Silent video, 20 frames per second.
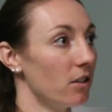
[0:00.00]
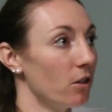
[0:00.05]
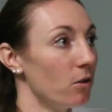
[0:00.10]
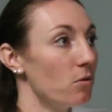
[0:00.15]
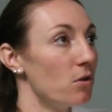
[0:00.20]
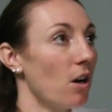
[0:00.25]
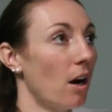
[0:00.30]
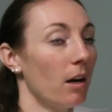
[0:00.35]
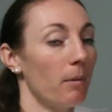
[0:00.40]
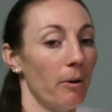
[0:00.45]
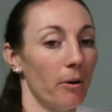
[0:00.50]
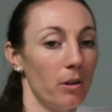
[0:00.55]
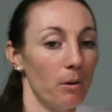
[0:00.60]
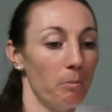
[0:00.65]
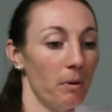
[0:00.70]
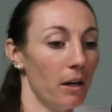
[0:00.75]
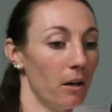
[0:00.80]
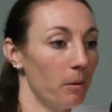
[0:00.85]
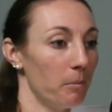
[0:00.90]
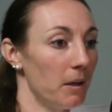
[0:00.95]
you talk about the
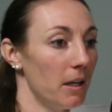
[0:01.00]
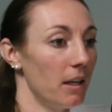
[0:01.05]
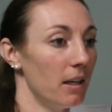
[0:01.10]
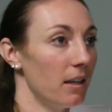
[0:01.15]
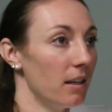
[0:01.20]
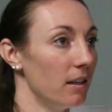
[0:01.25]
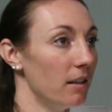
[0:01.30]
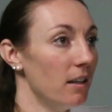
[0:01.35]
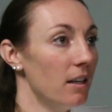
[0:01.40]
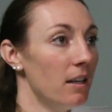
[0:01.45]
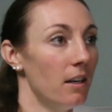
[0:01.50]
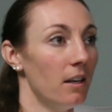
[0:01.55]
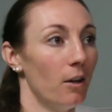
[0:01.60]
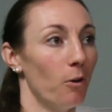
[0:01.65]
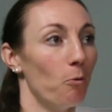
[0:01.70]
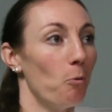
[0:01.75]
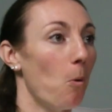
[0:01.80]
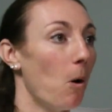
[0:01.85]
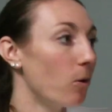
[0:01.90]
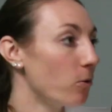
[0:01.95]
pyramid, and
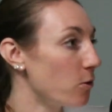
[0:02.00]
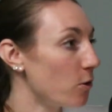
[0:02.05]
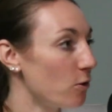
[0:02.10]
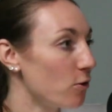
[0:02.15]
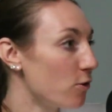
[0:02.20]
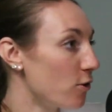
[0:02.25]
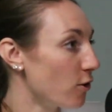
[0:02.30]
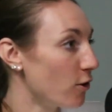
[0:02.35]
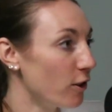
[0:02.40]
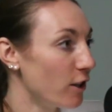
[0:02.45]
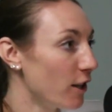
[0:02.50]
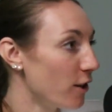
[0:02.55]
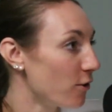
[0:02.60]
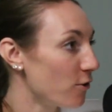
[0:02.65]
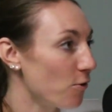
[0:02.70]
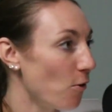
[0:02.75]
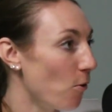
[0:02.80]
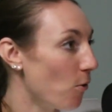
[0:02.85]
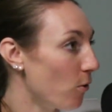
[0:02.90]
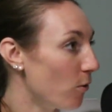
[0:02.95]
Walter's 30
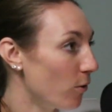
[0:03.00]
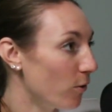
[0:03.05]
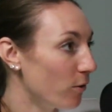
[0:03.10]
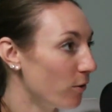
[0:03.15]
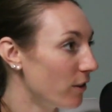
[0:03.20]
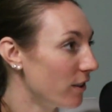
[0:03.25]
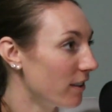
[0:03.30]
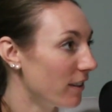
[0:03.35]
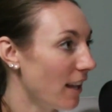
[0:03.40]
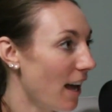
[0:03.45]
years old